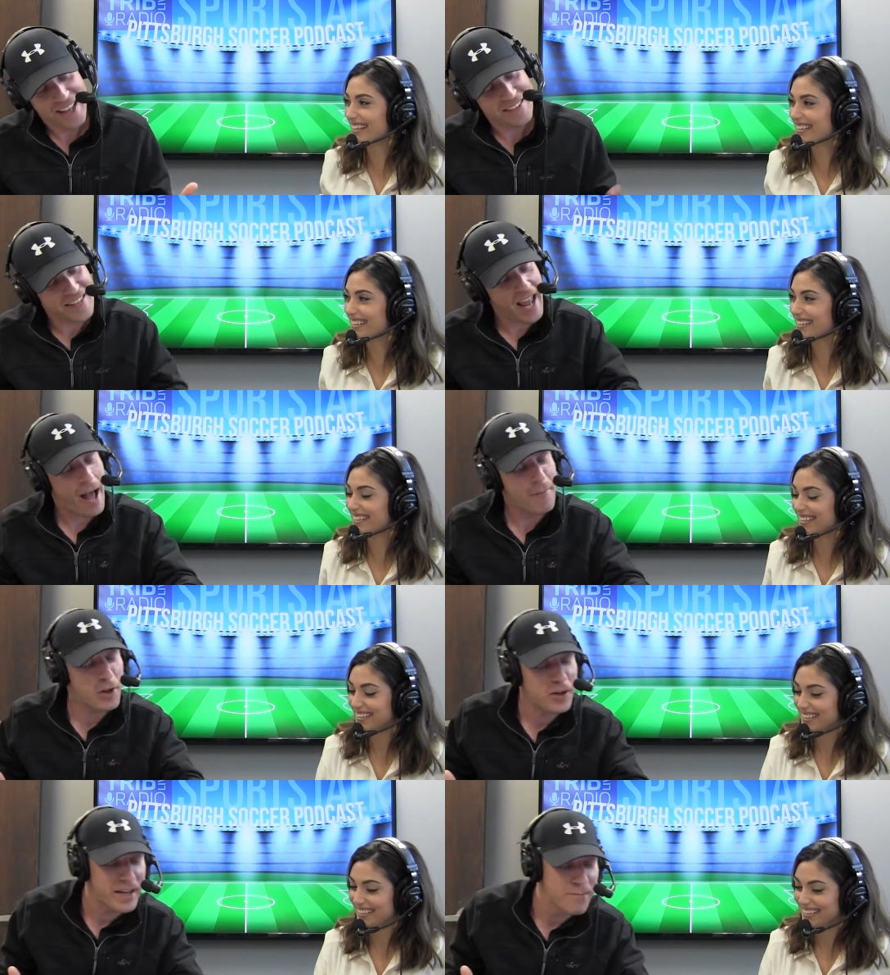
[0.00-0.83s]
Speaker 1: See,
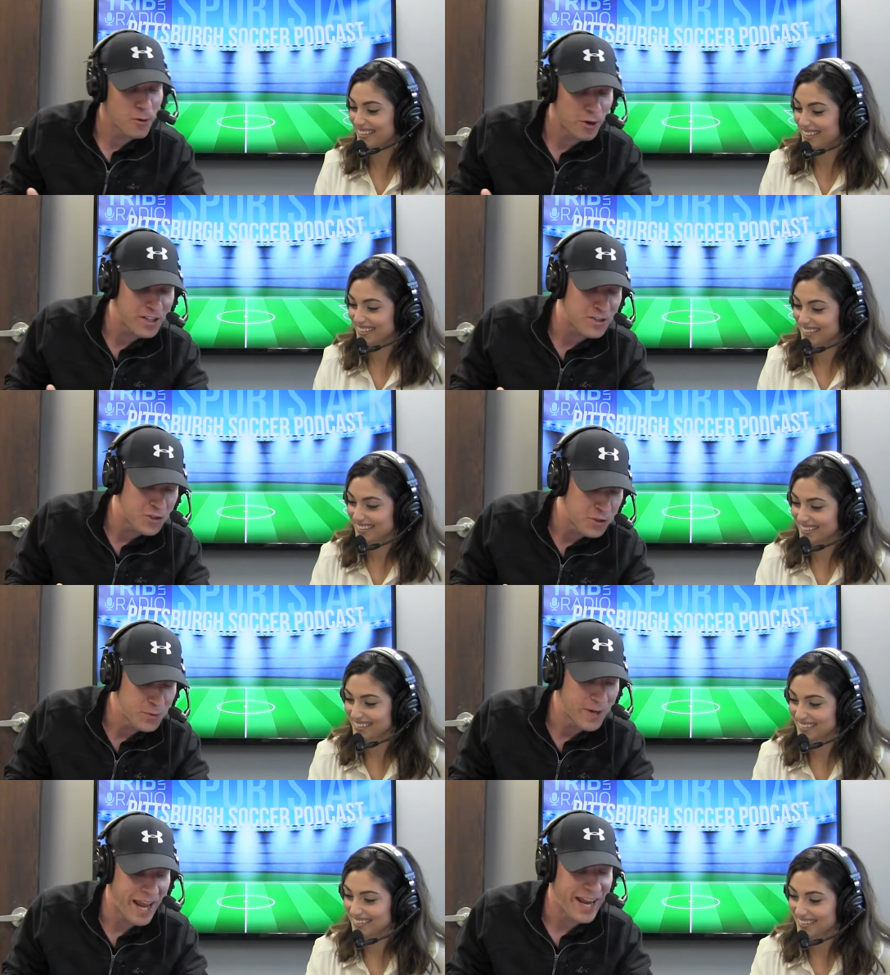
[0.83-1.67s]
I'm looking more at
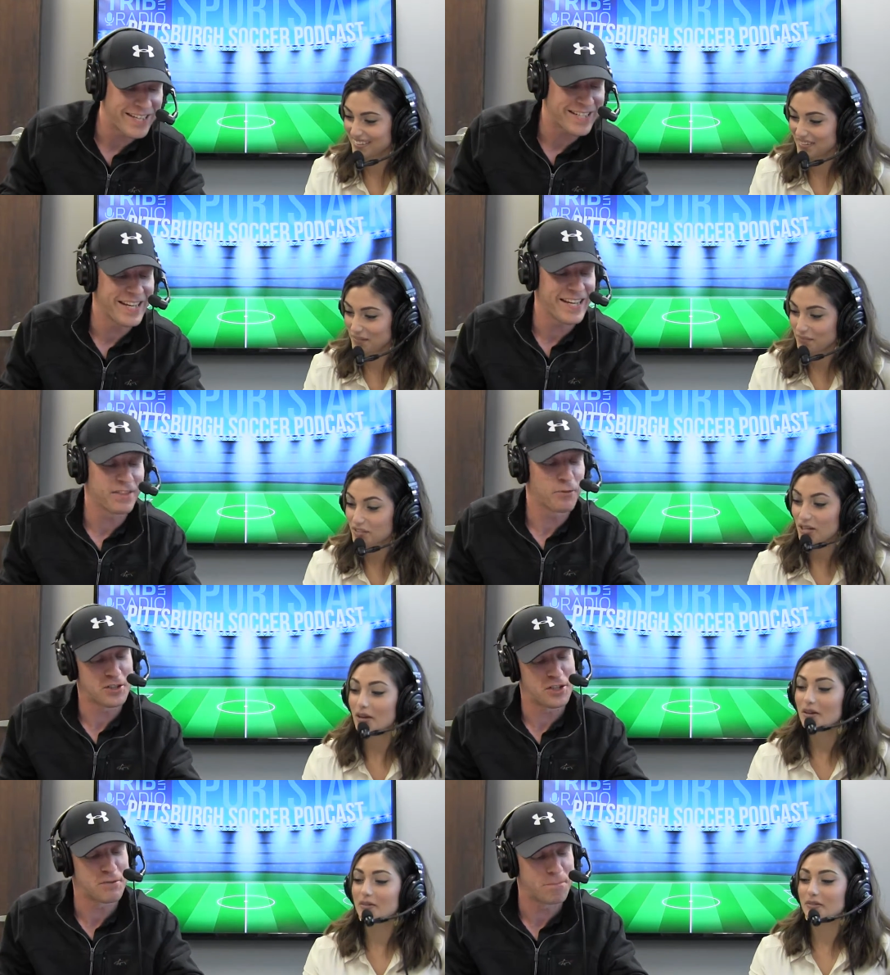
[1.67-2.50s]
June 18th,
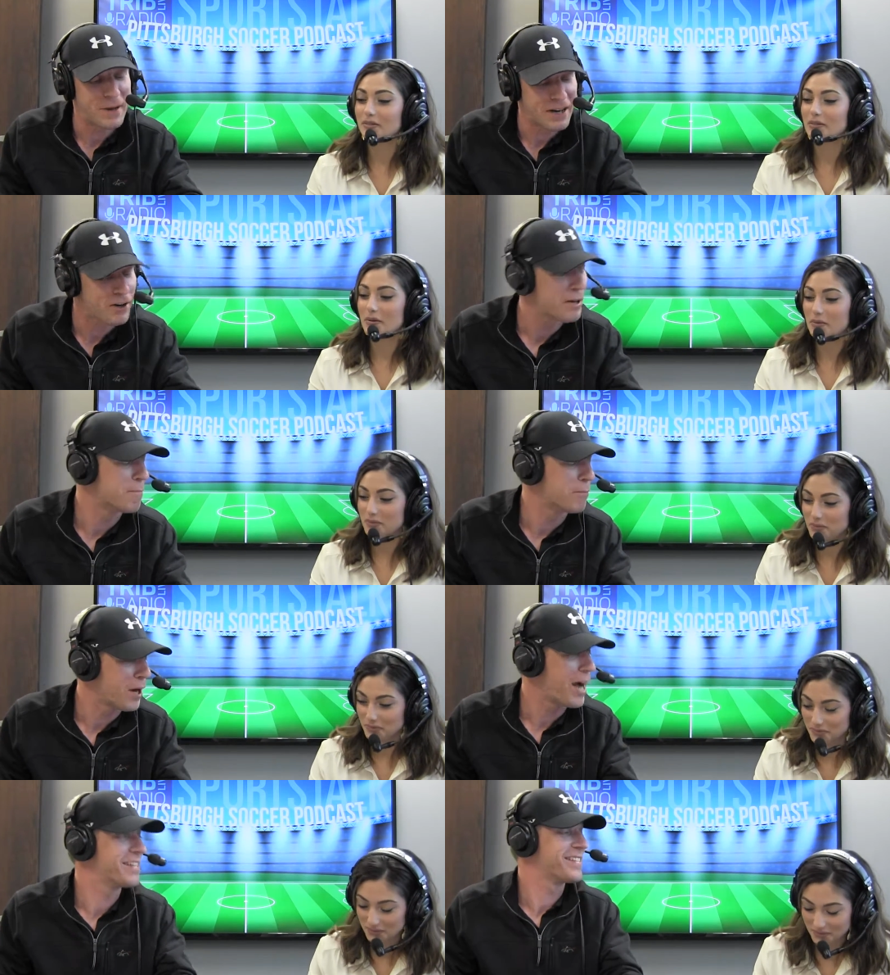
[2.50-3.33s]
which is beer and
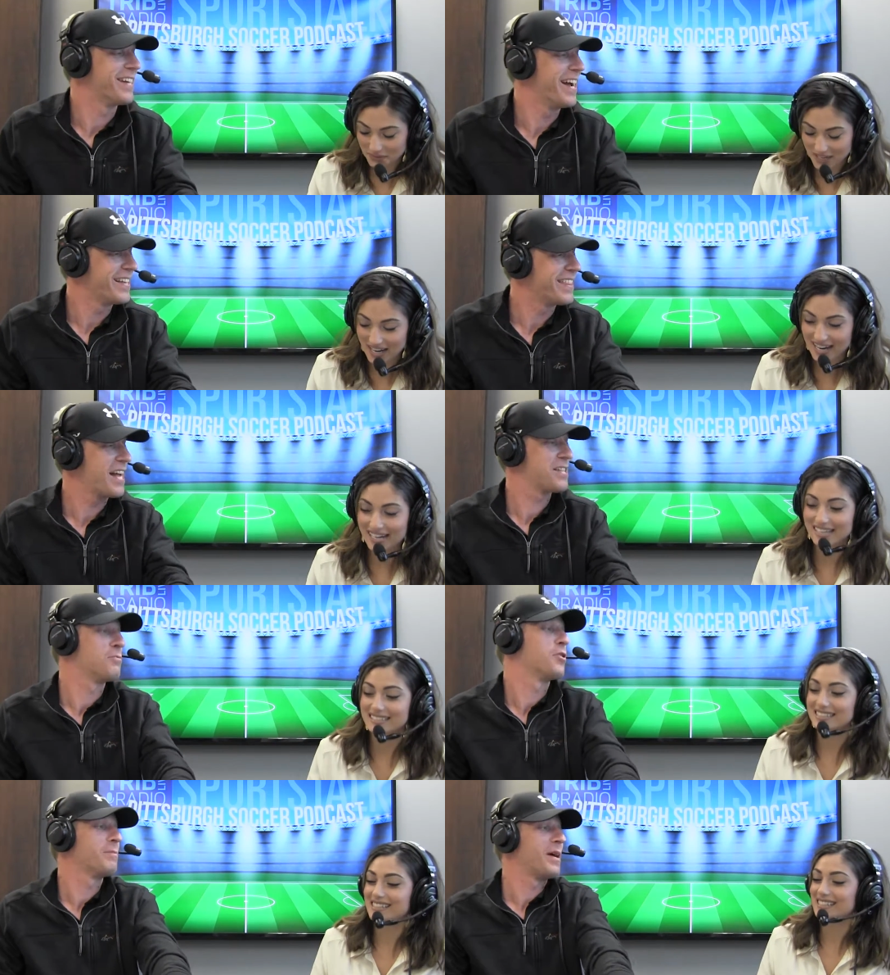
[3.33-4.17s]
brats night.
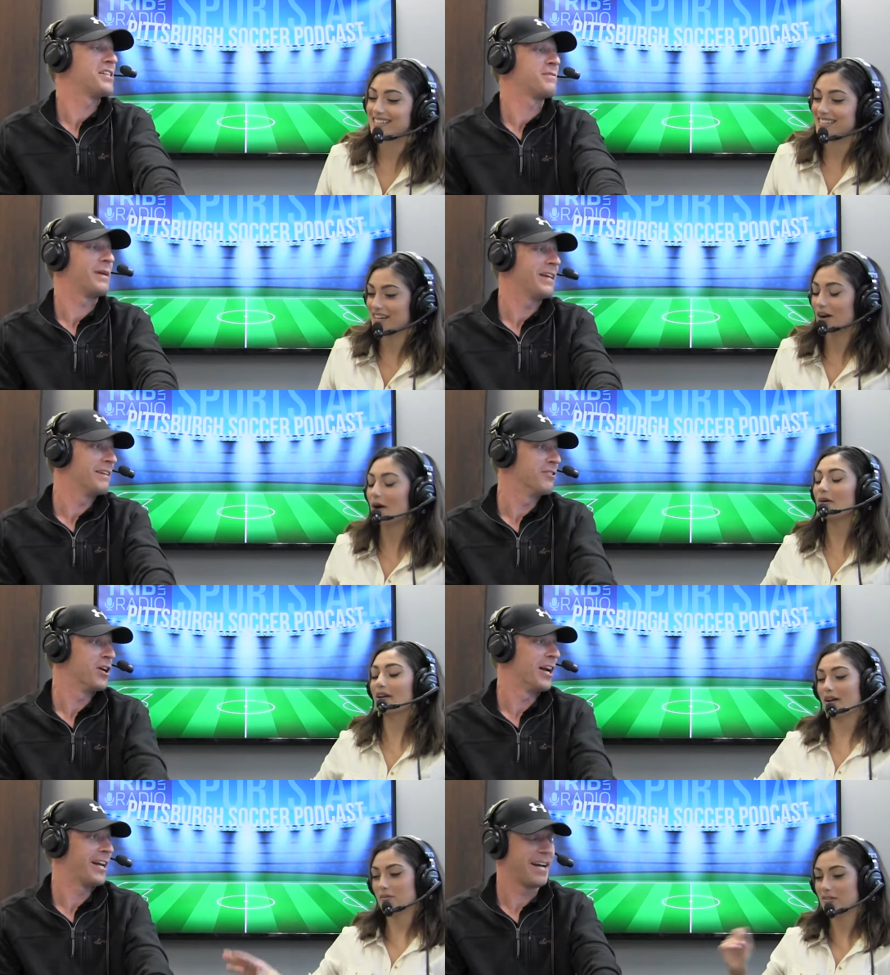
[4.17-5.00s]
That's more my speed. Okay,
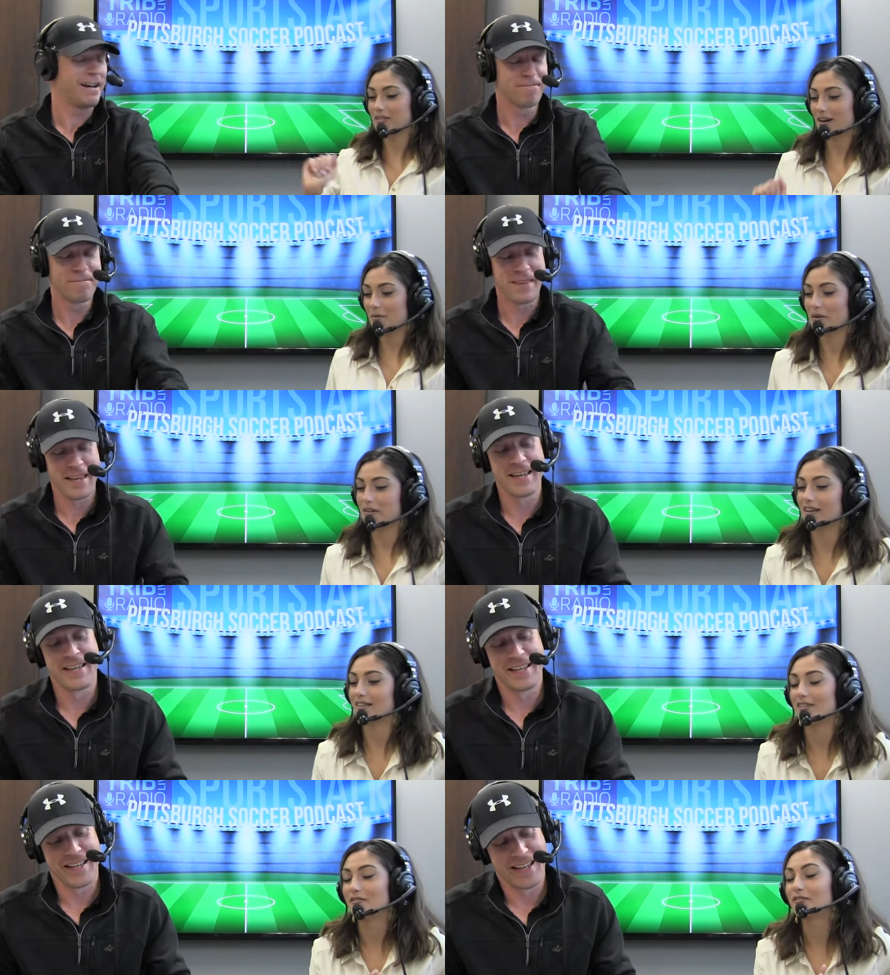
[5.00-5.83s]
Veronica. we'll talk
Speaker 2: about
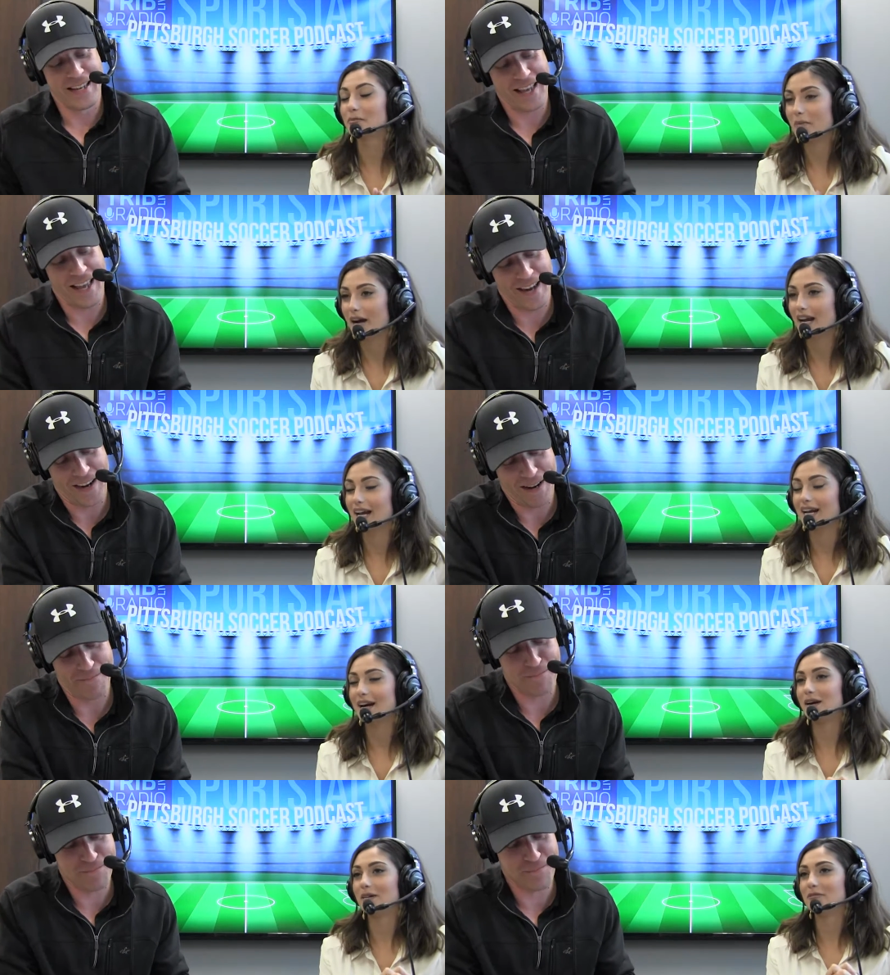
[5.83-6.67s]
that then. For Mike,
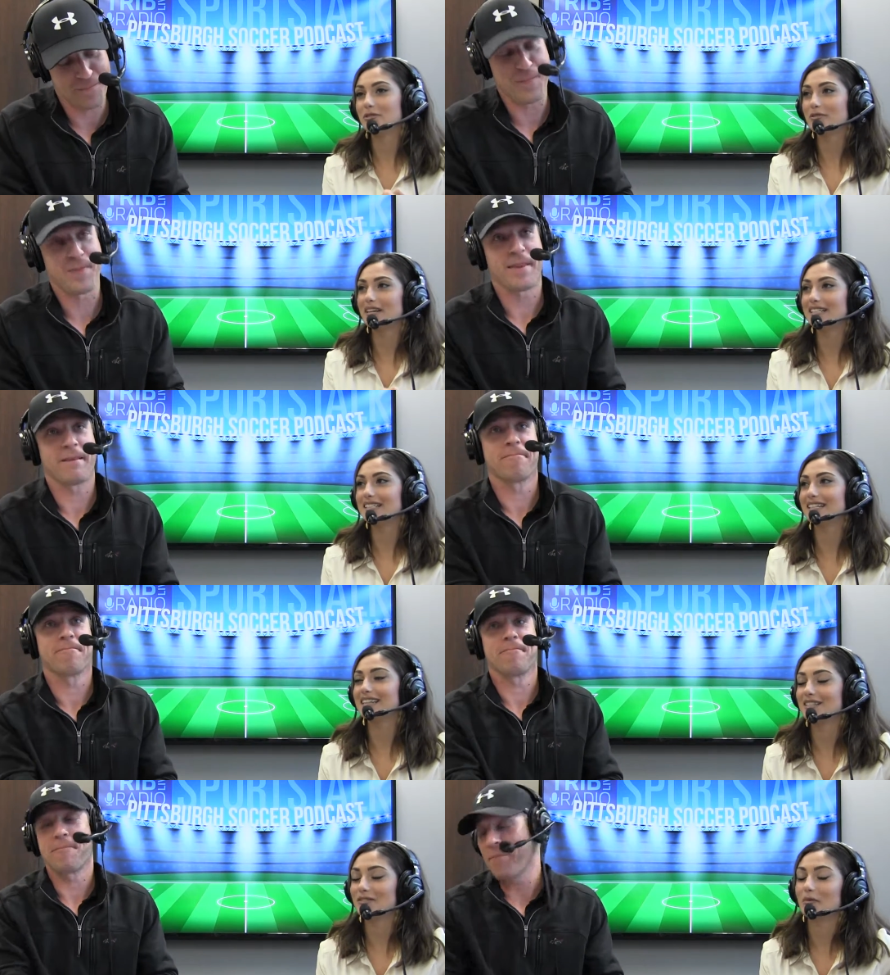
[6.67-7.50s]
right. um, June
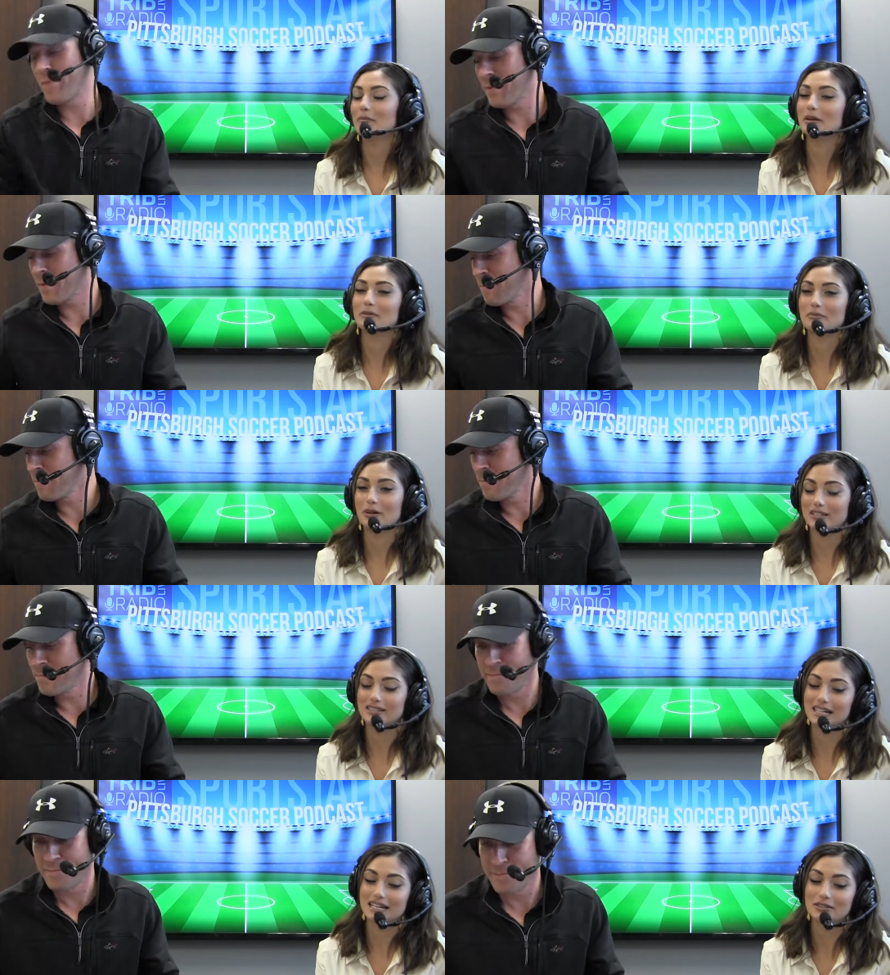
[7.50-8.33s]
18th is our beer and
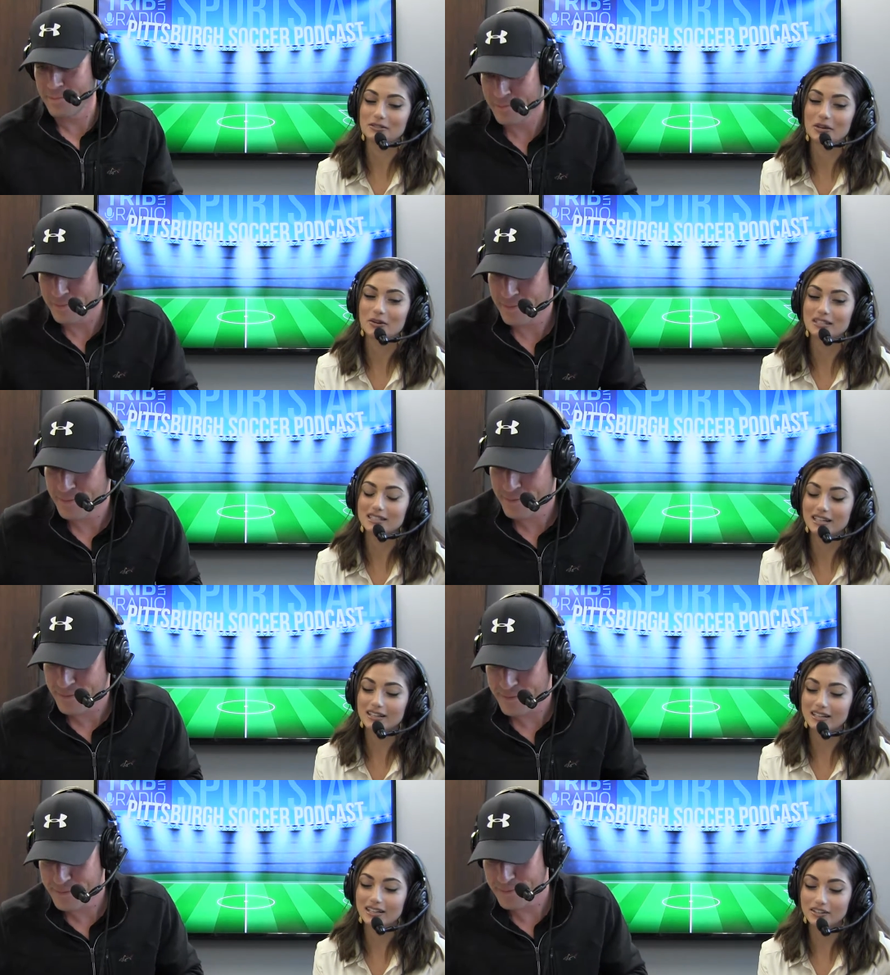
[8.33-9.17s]
brats night. So it's
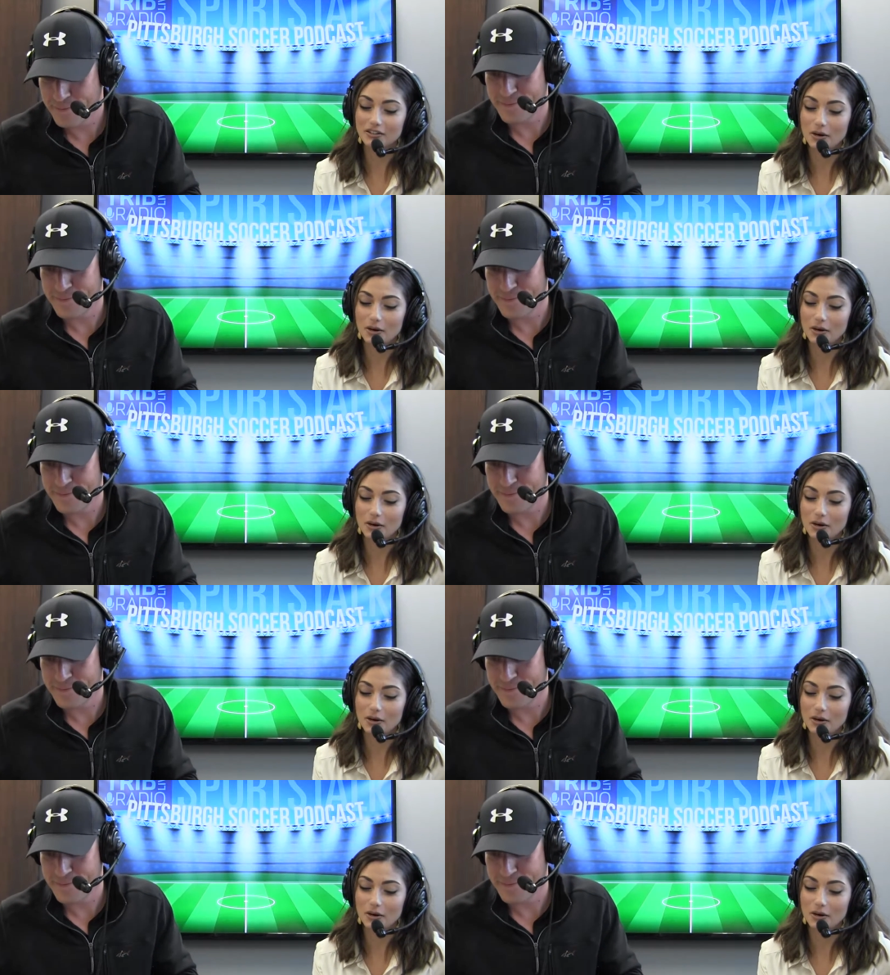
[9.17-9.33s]
like you